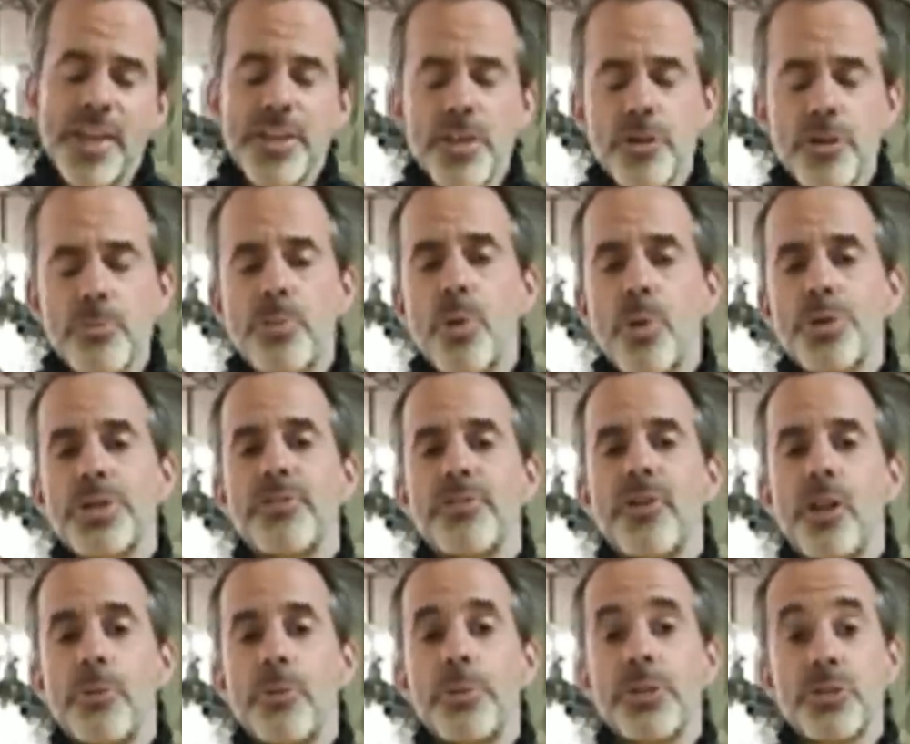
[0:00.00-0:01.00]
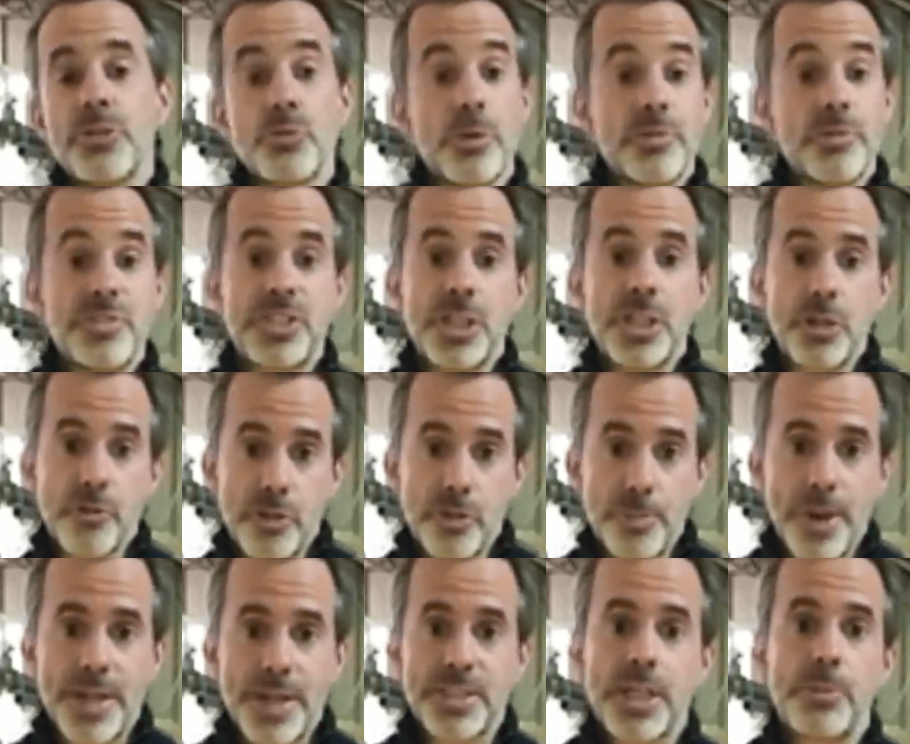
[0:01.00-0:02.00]
And the other important development is what we've seen over
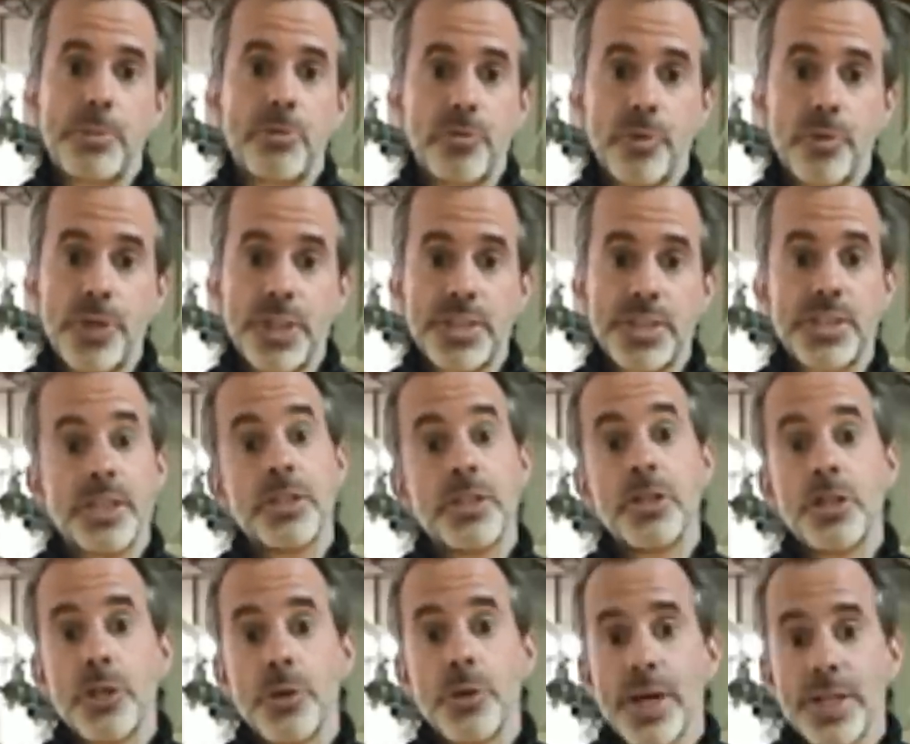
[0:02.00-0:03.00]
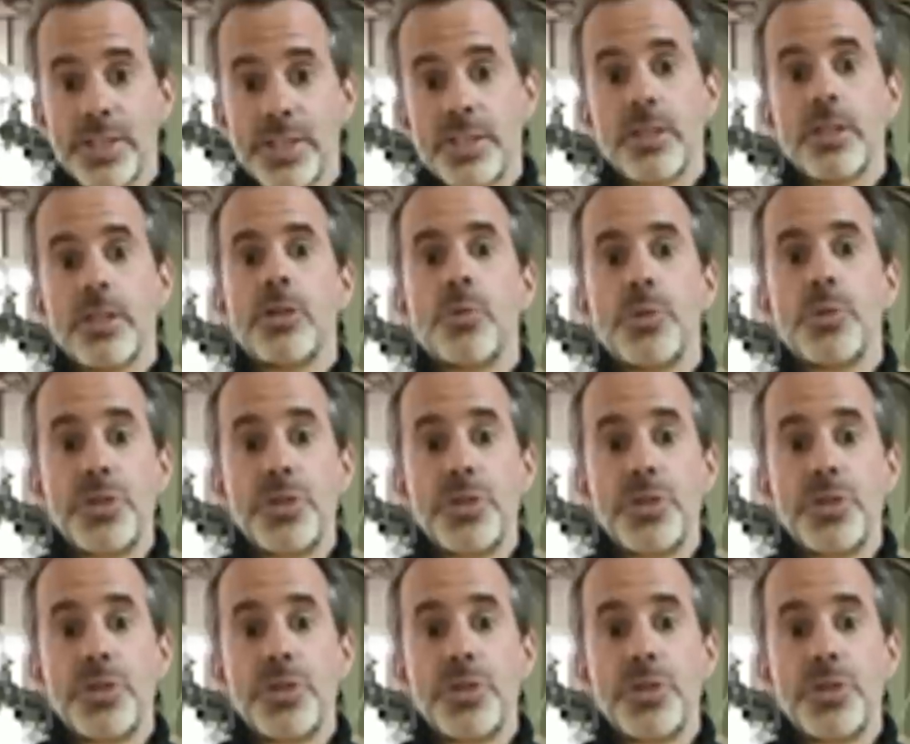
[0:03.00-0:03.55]
the past couple of weeks in the U.S.